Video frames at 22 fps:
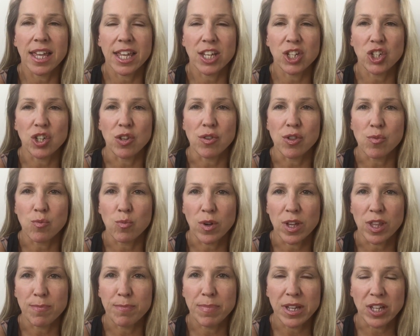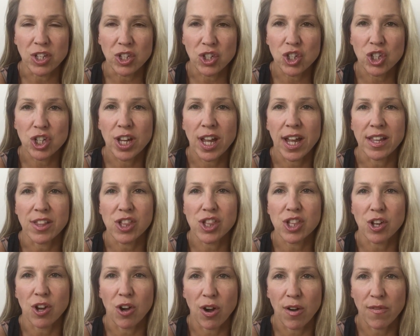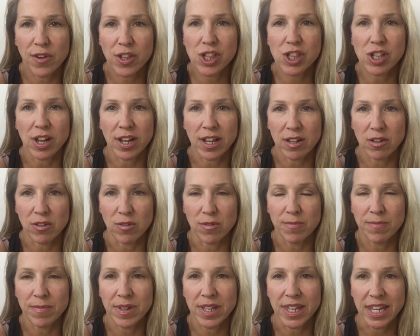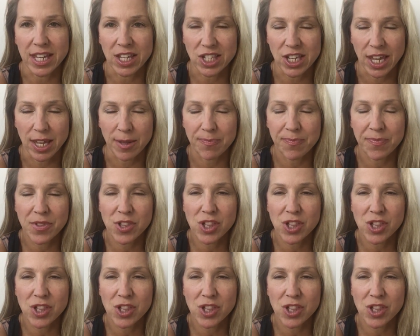issues with binge and starve cycle eating.